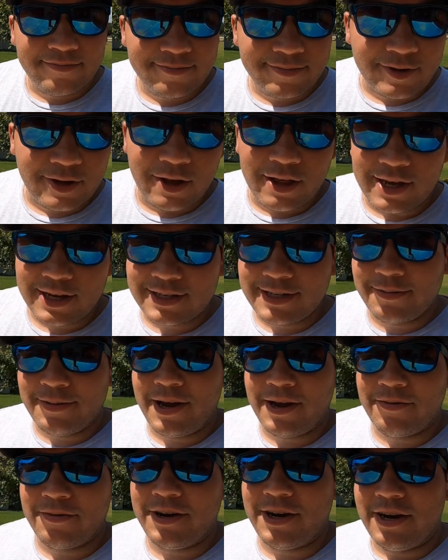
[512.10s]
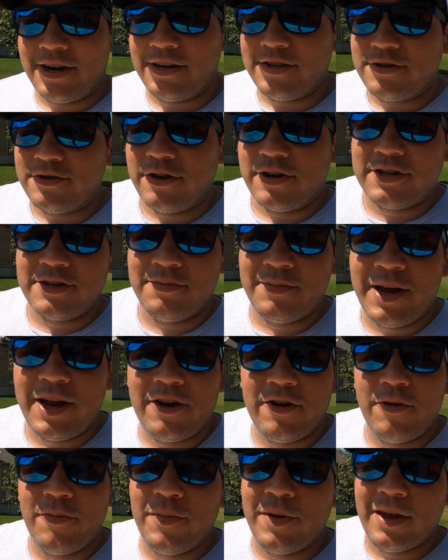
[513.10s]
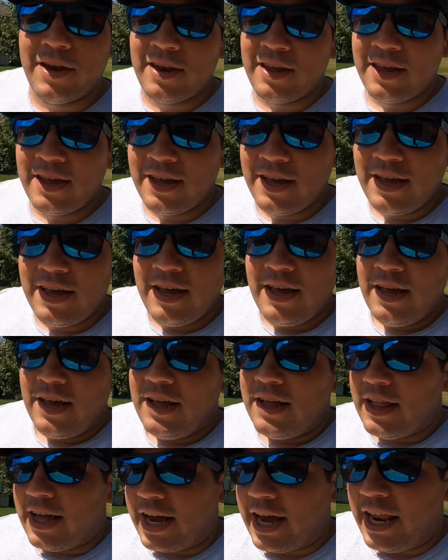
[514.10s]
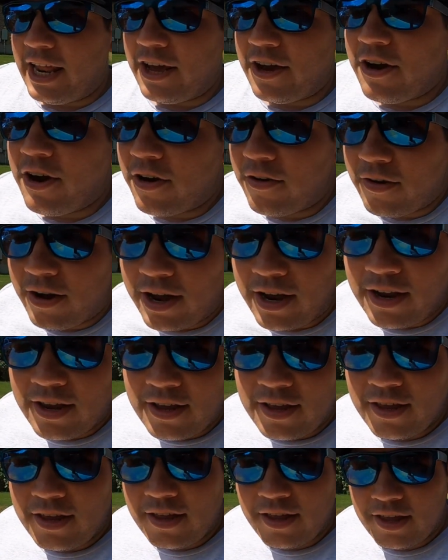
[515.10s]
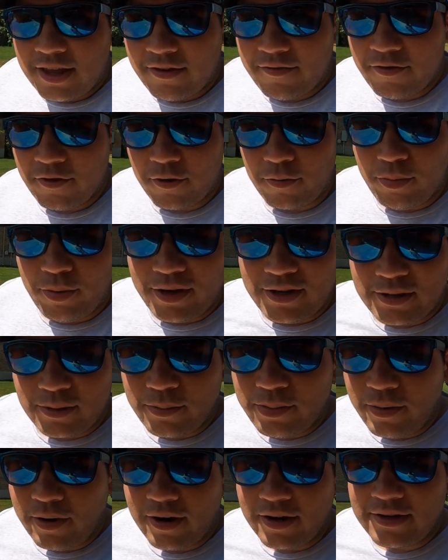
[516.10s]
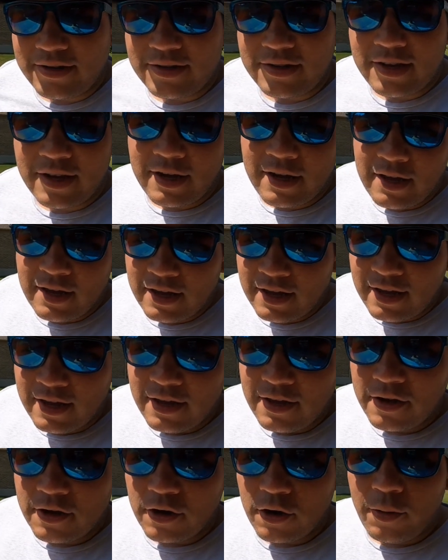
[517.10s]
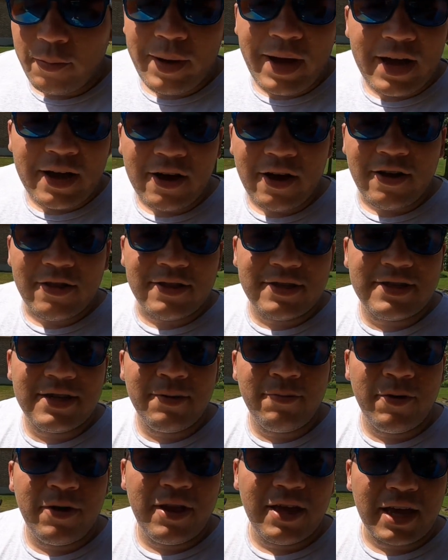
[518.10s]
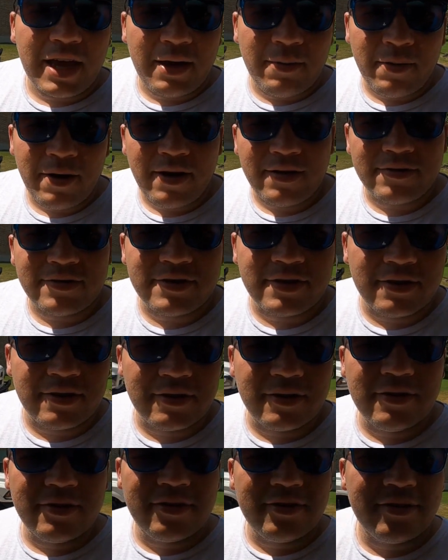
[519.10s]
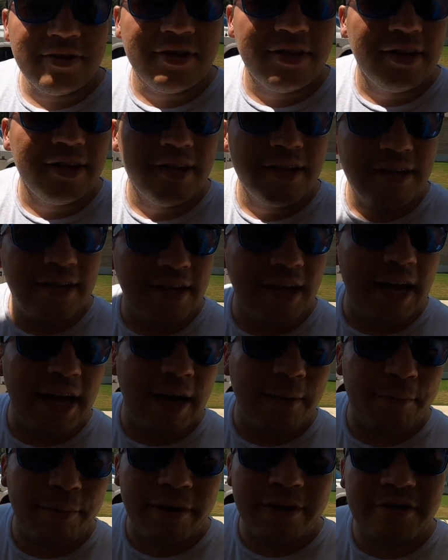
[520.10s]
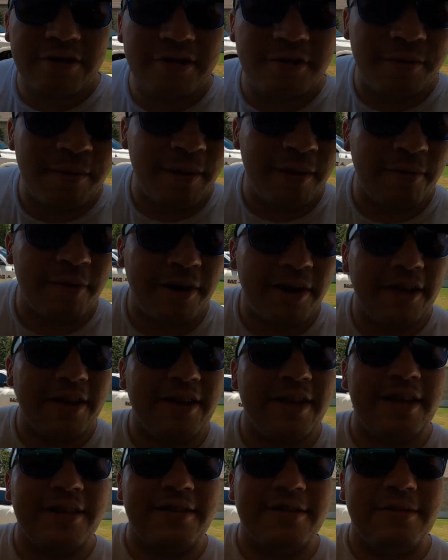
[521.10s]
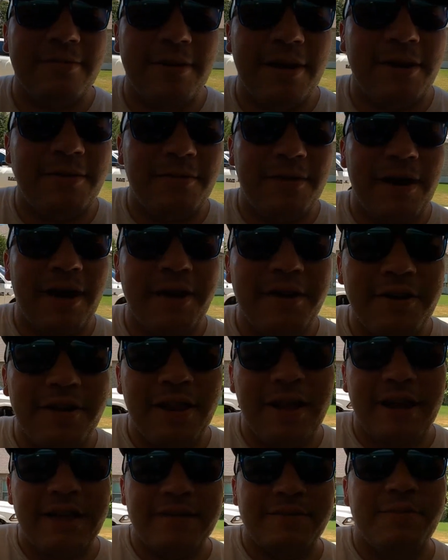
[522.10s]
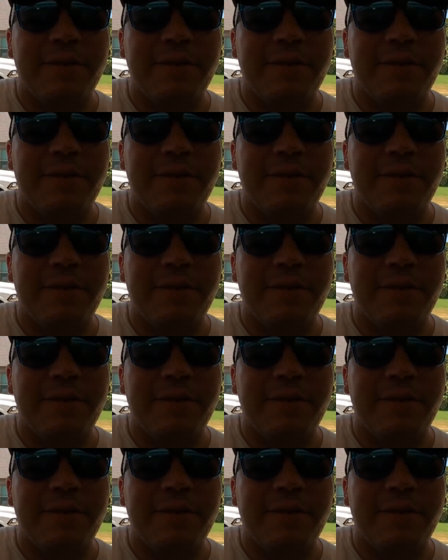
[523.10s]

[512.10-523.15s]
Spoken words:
You know, like I said, I'm not reading any instruction manual, but like any car, right? If you're replacing parts, they go back on the same way they came off. So pictures and memory, that's what I utilize.